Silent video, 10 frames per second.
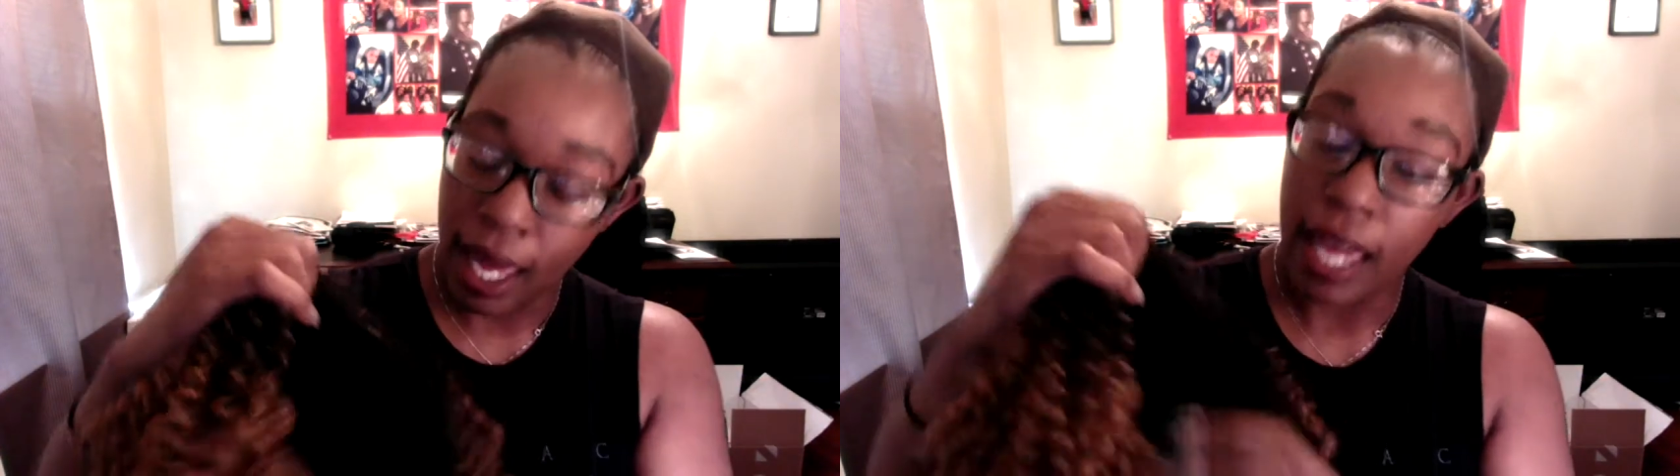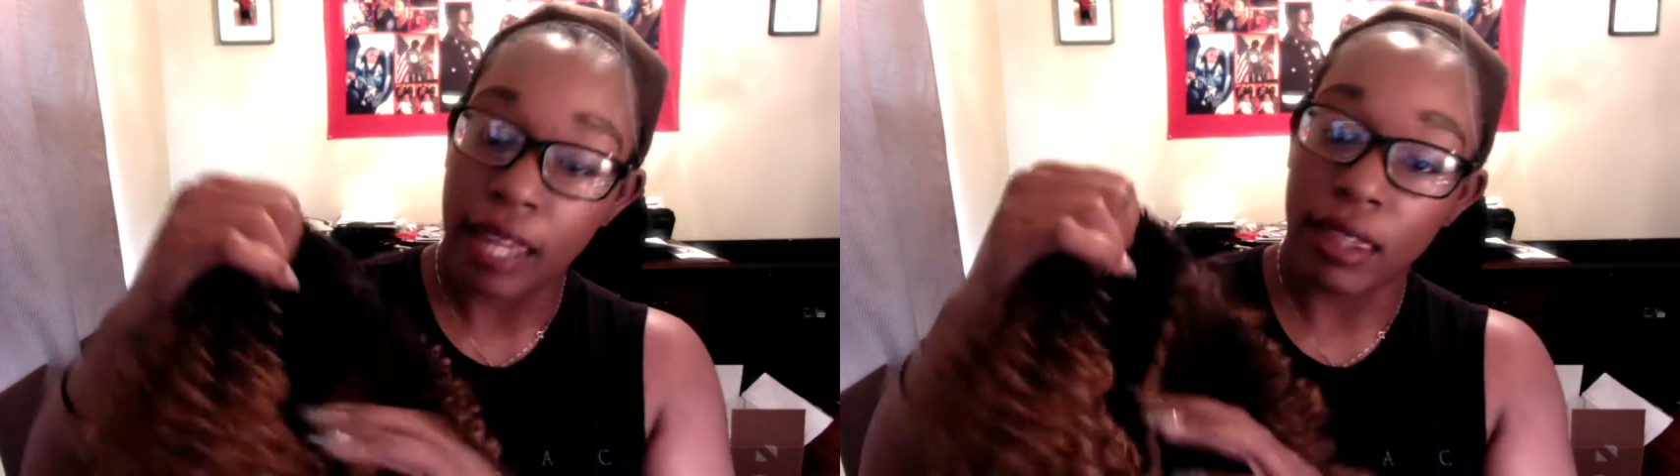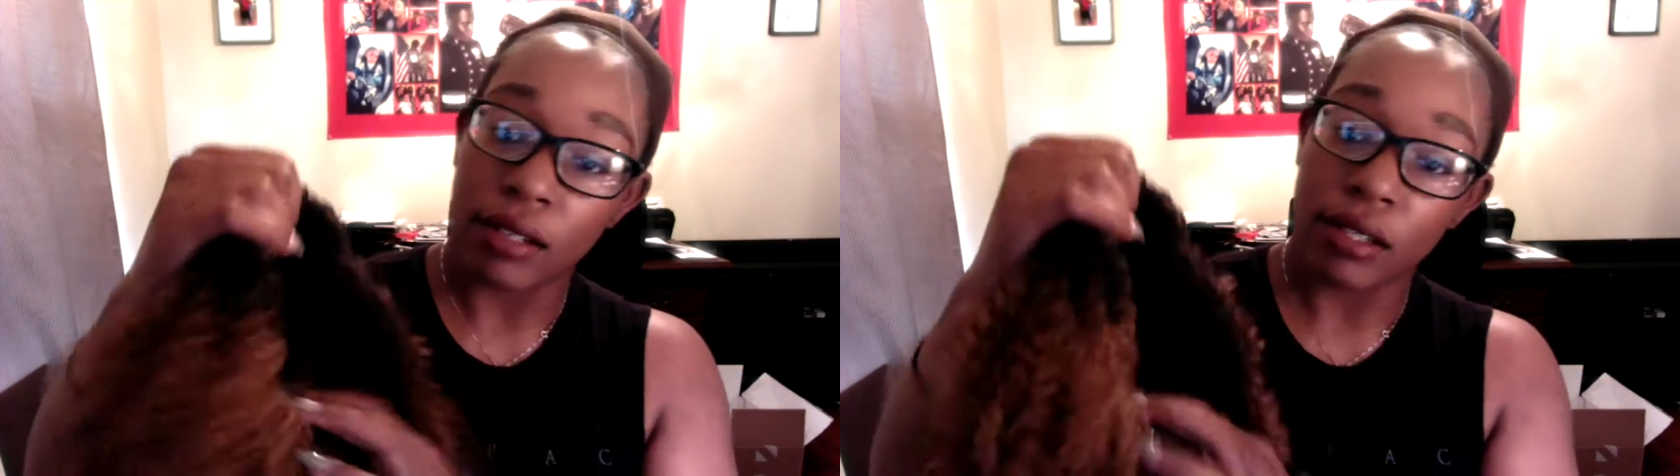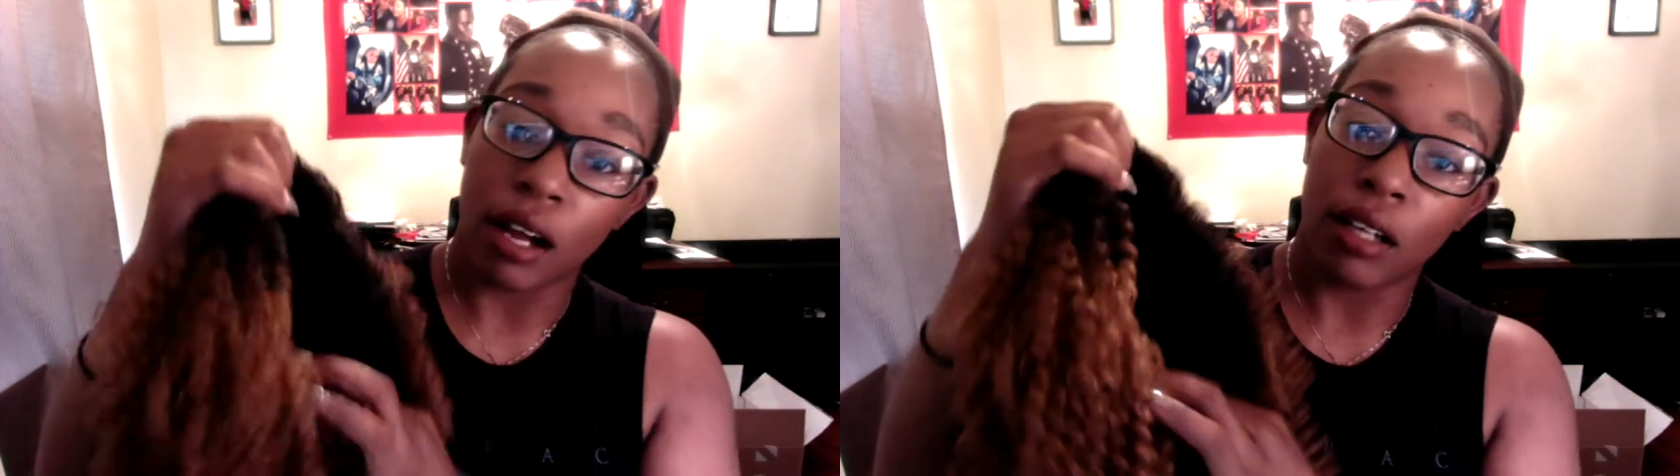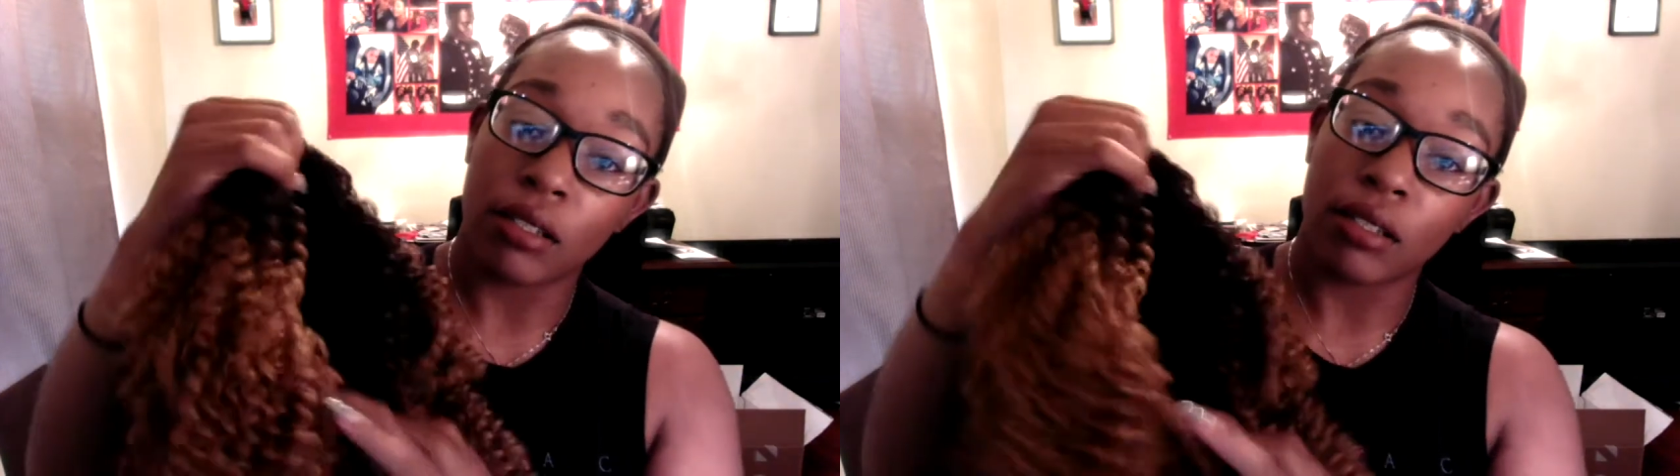And there's
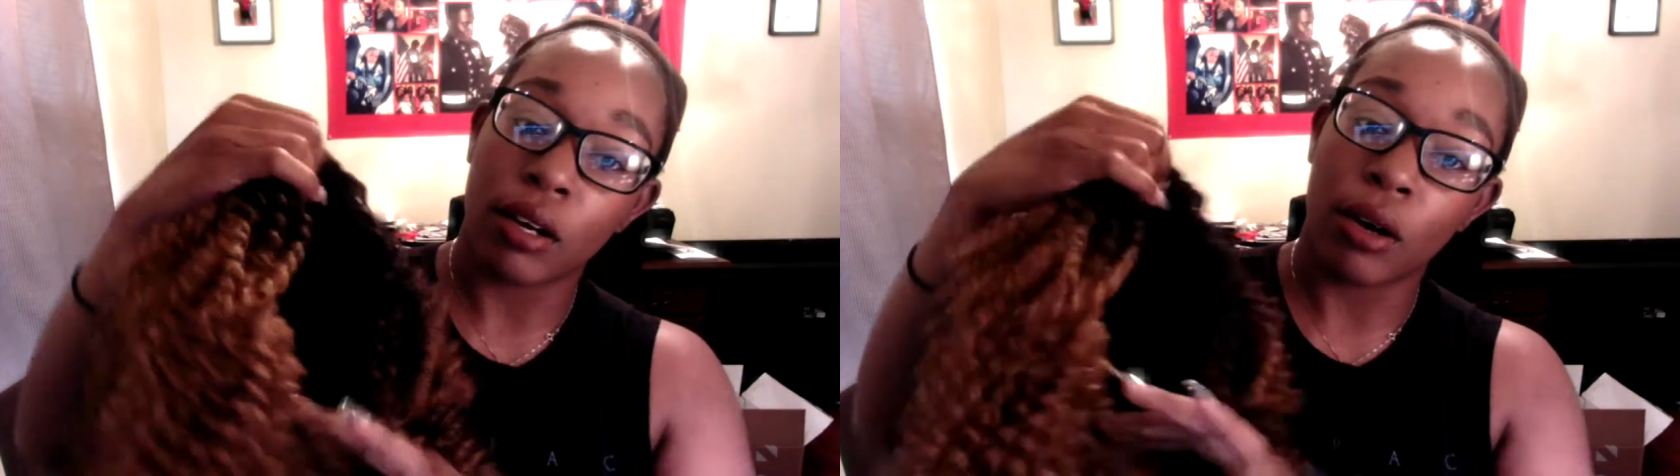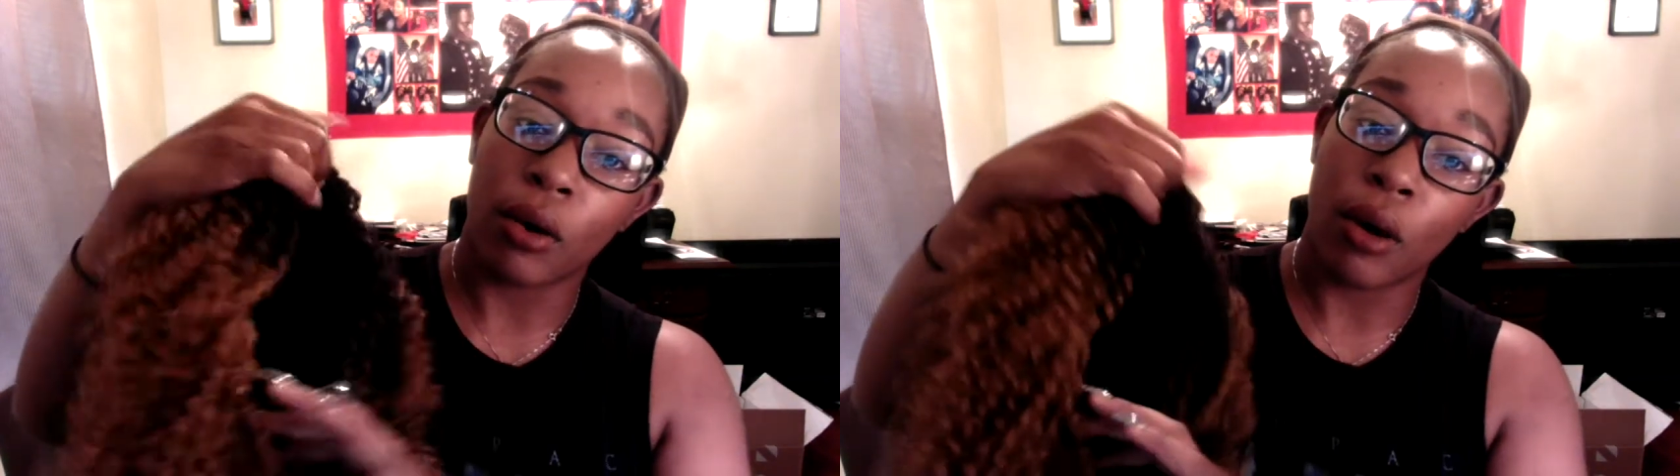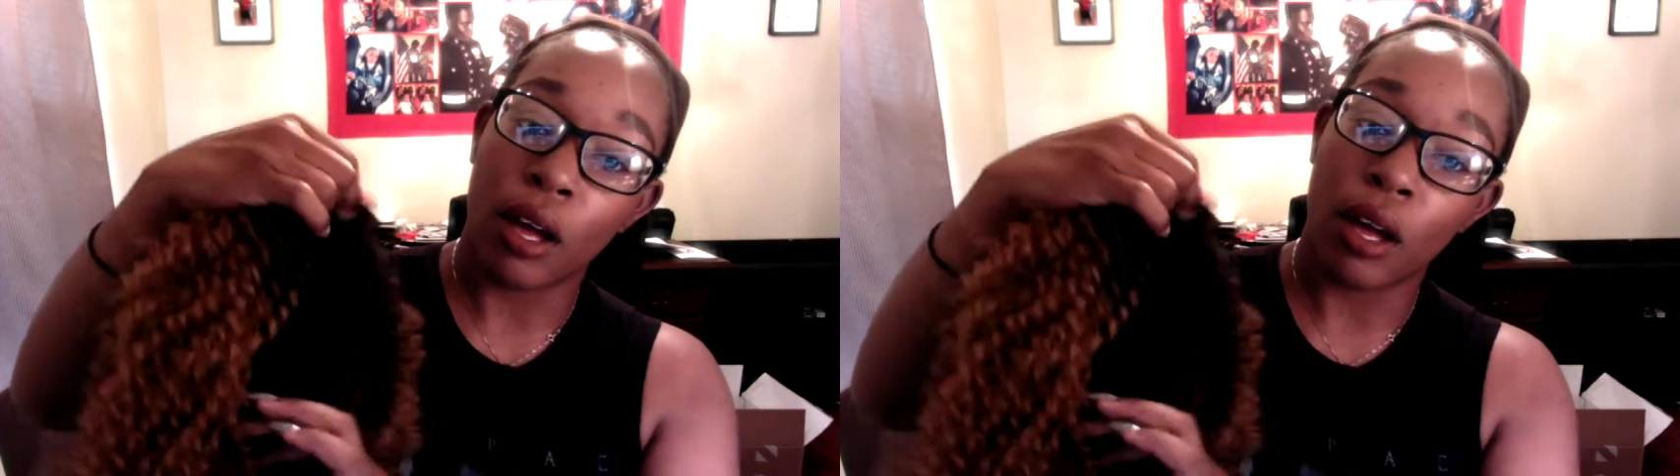also